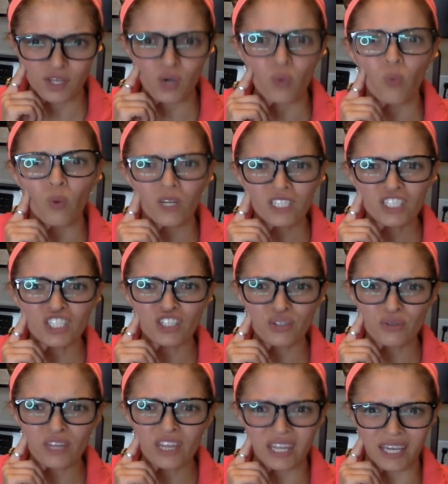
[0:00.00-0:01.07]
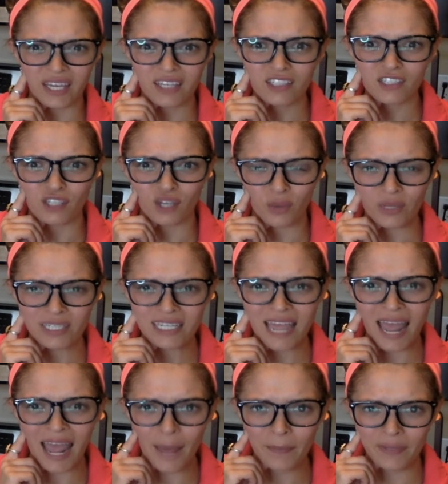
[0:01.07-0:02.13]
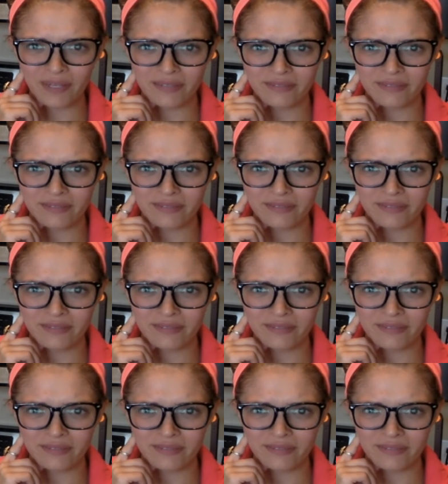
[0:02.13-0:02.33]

What do you think is going to happen?